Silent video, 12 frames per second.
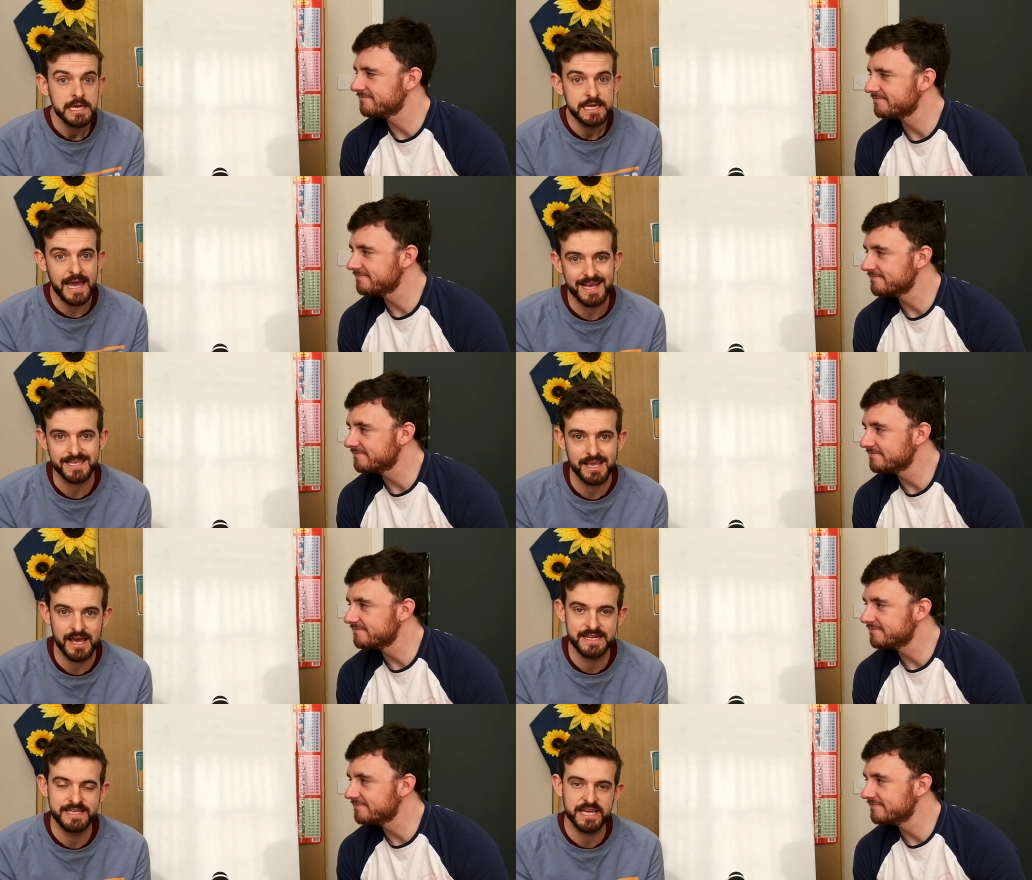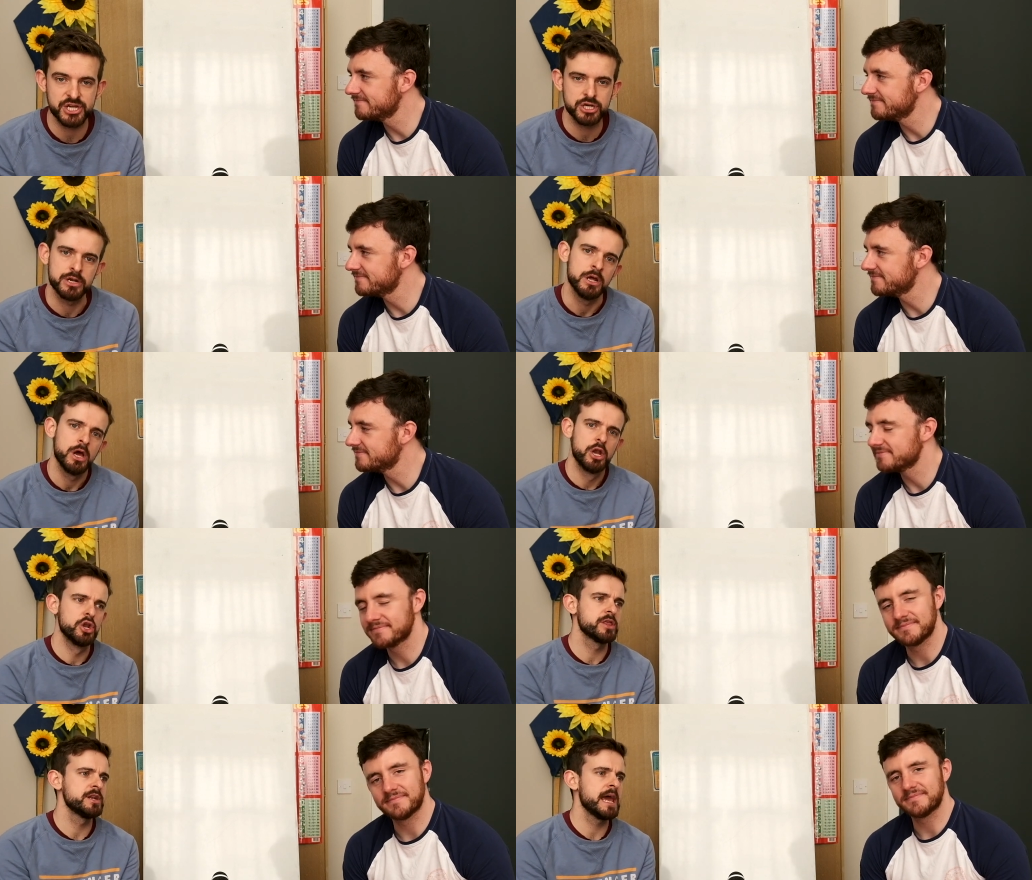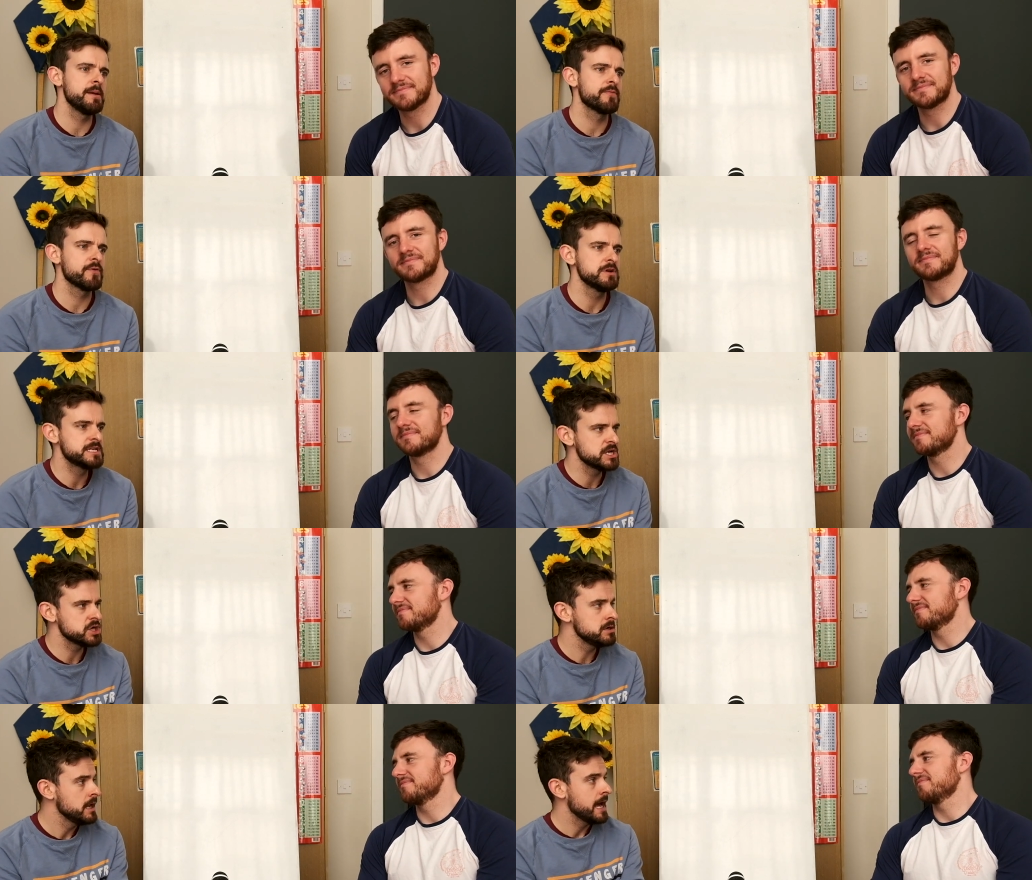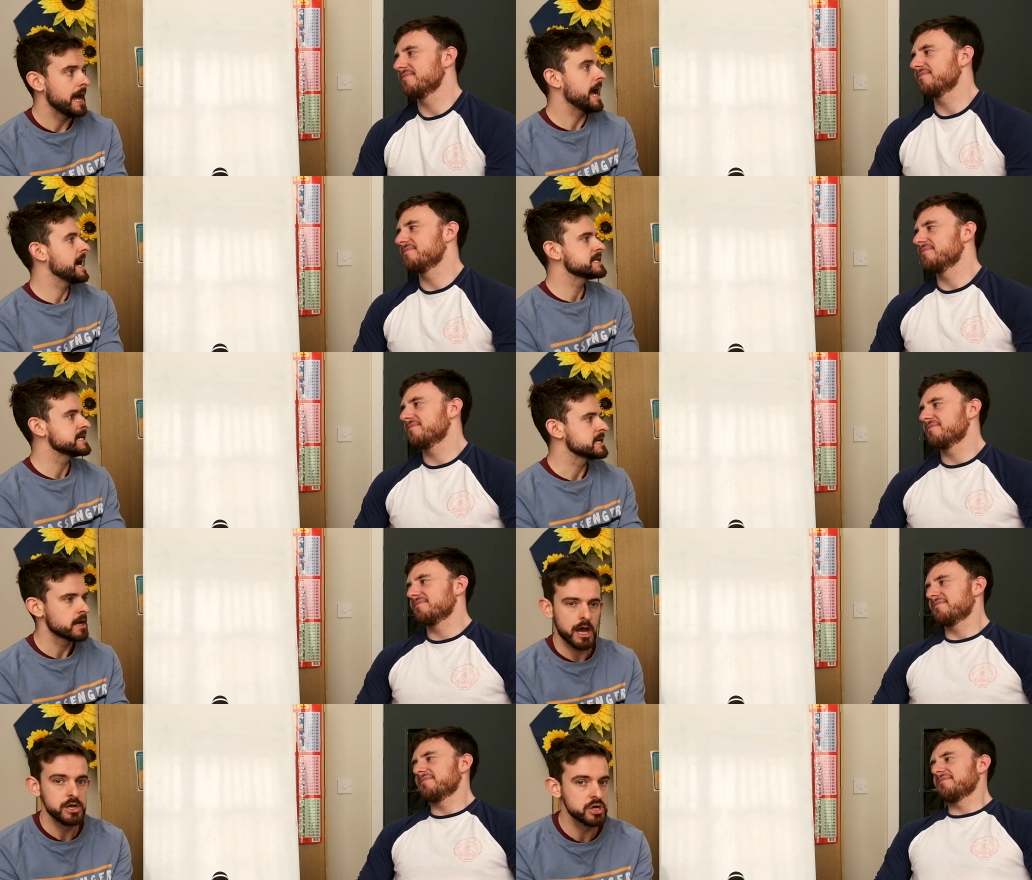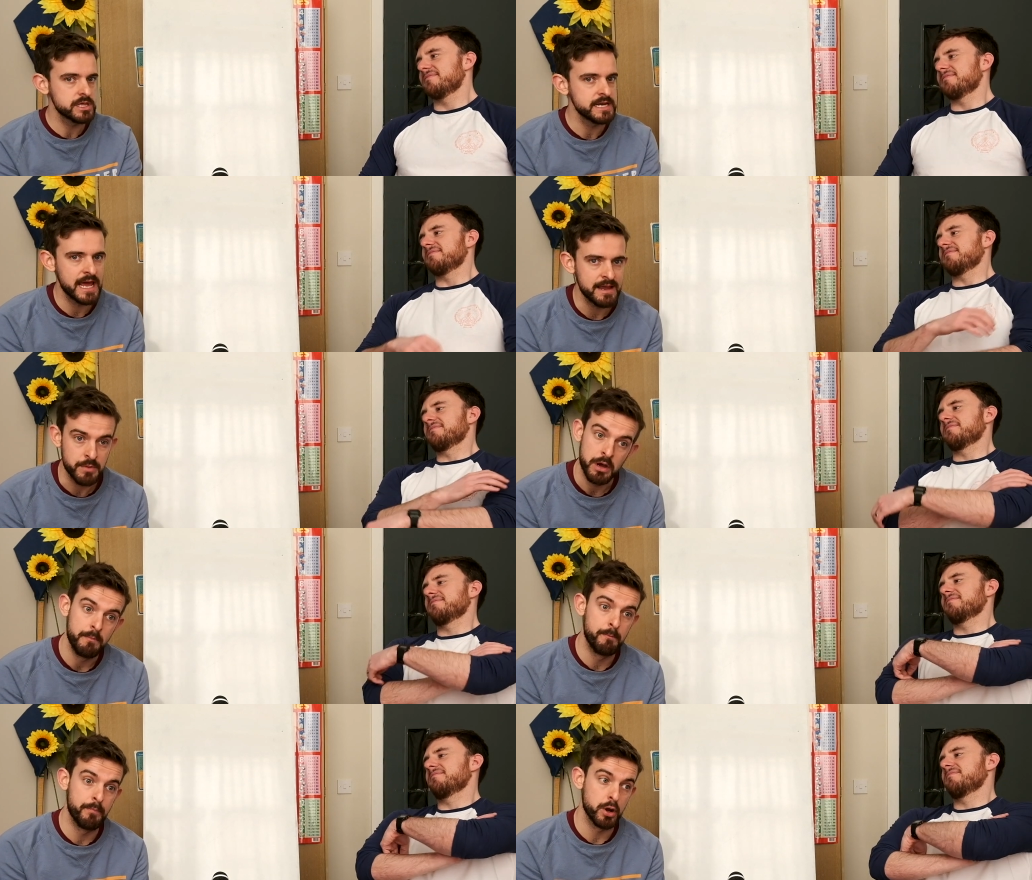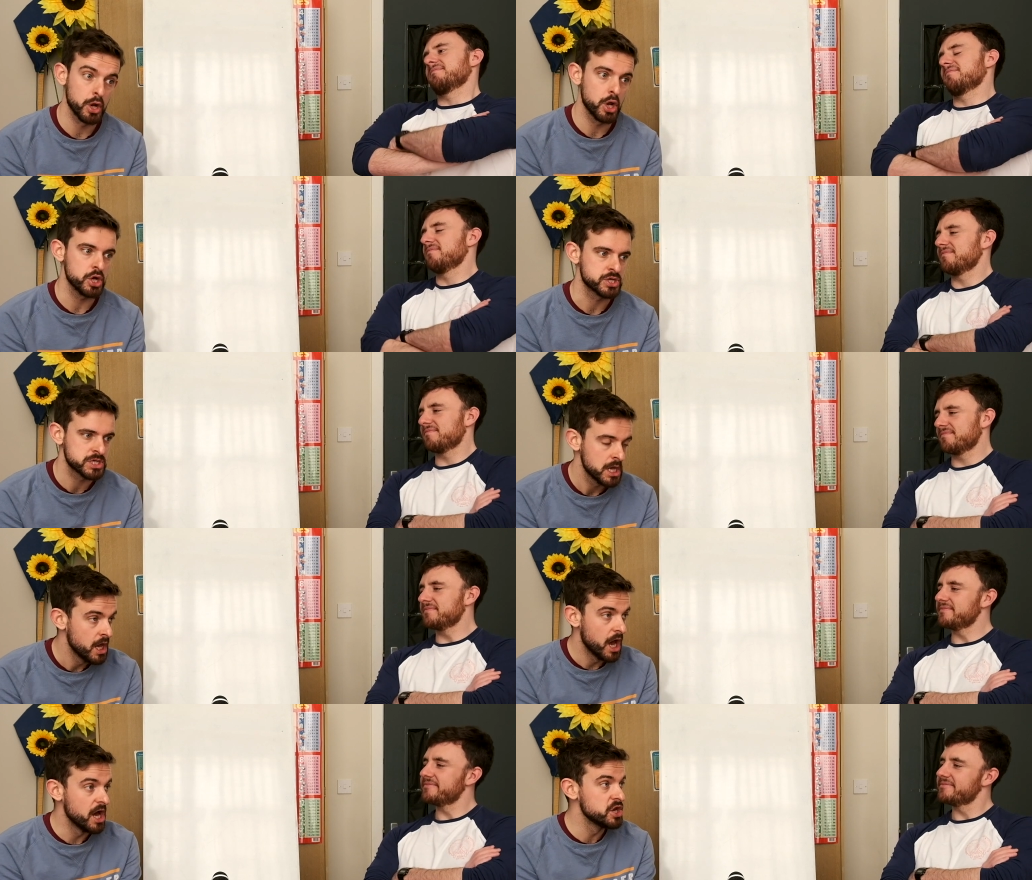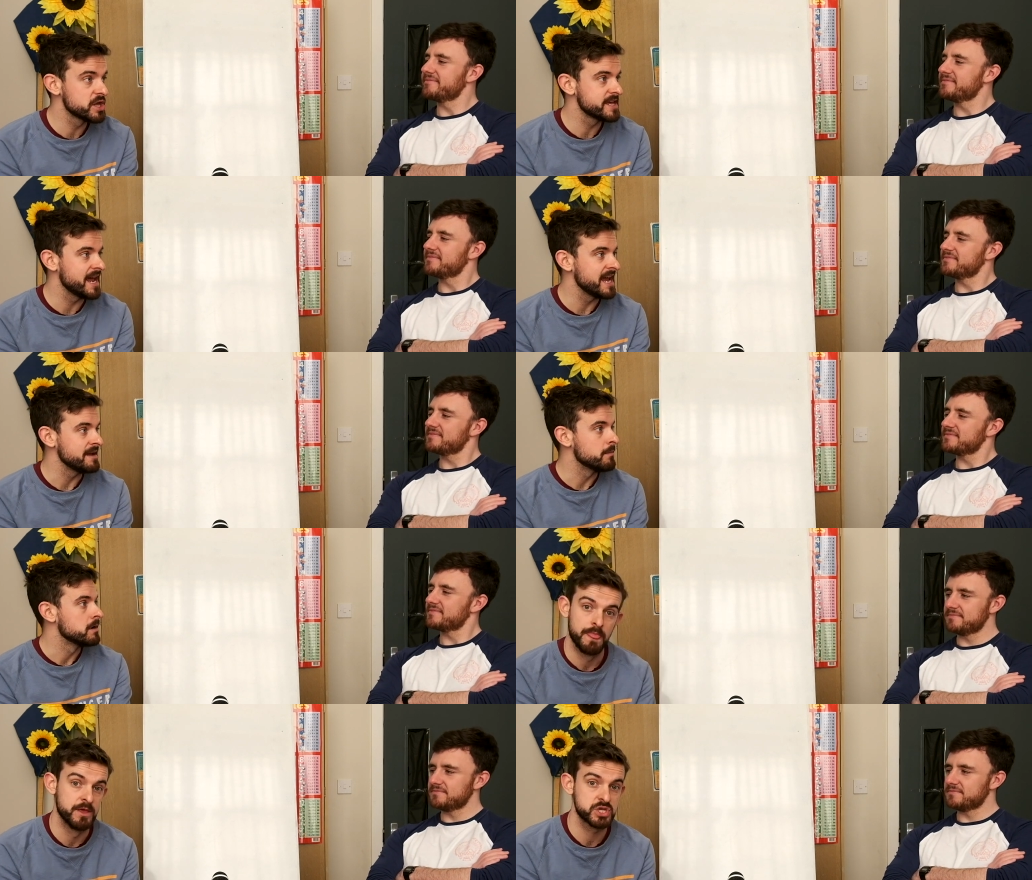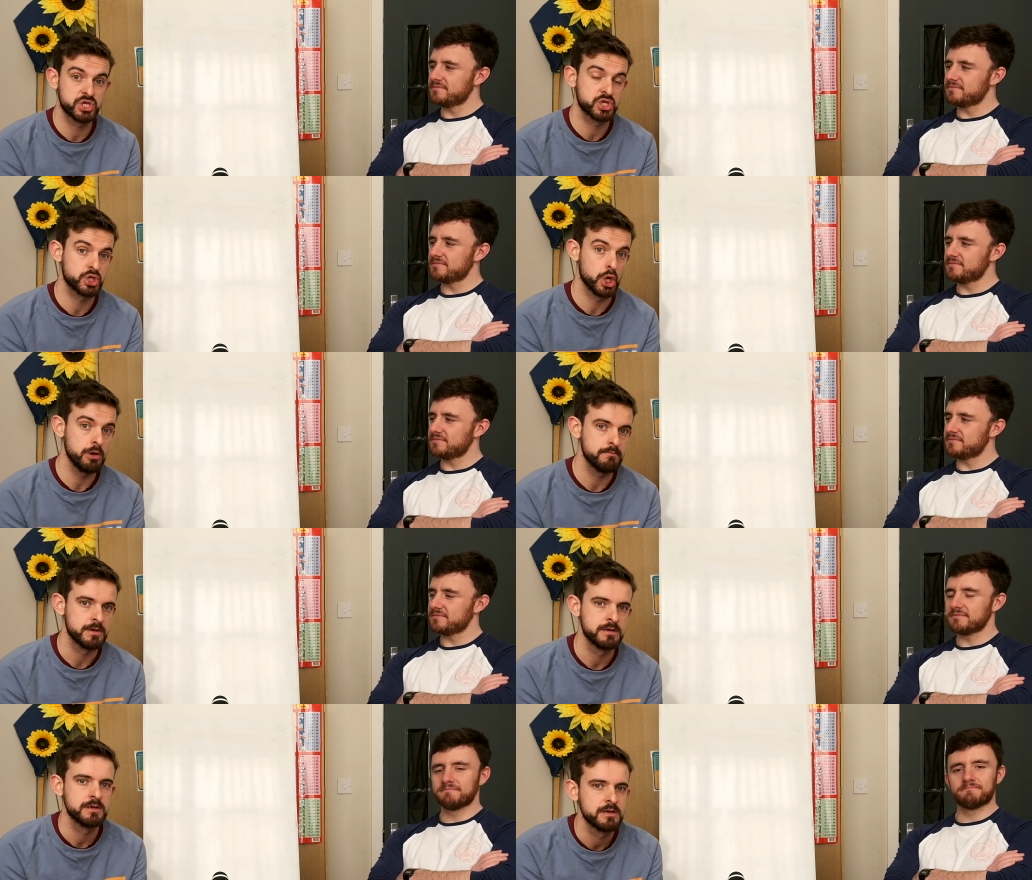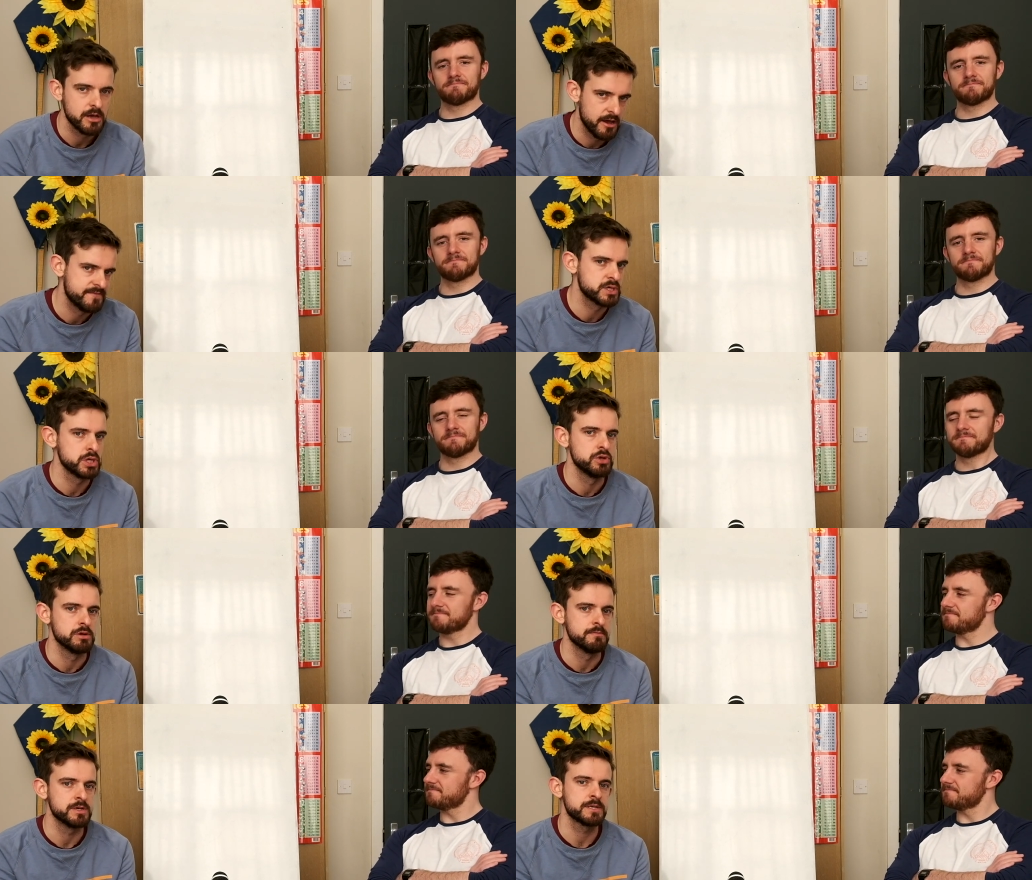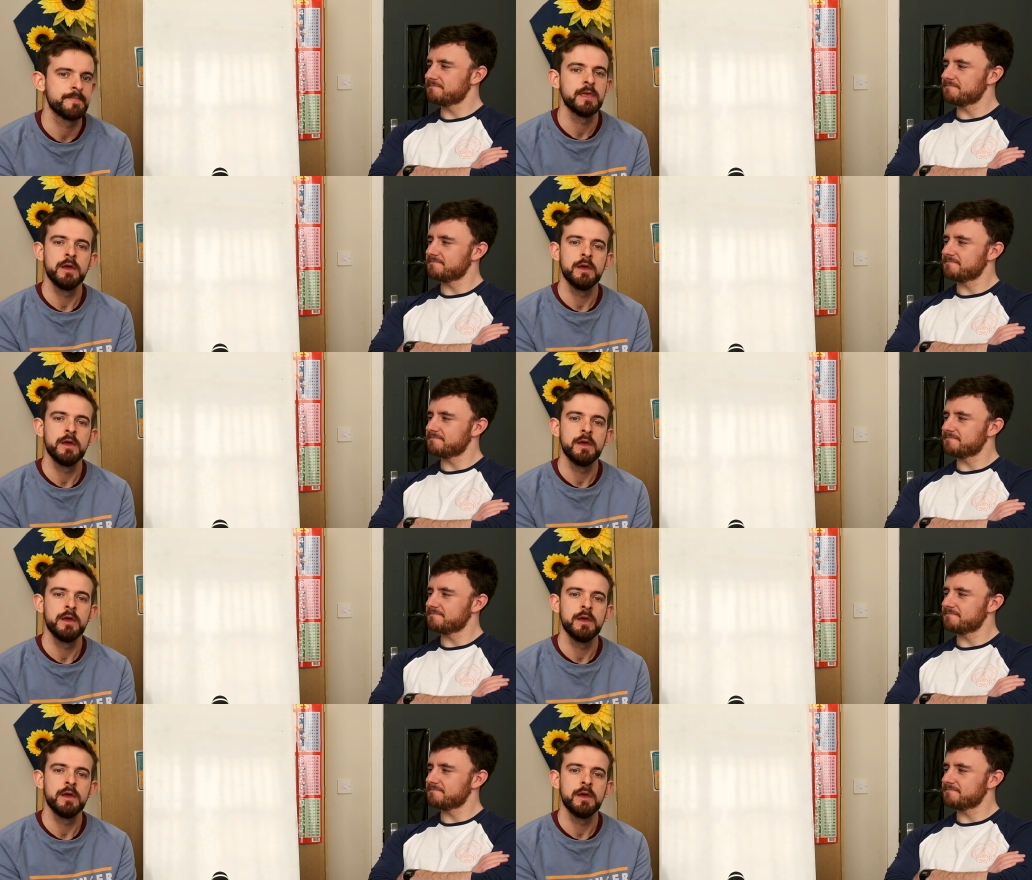Speaker 1: Yes, addition. Another name for addition, adding. Another name, plus. Another name, the sum of two numbers.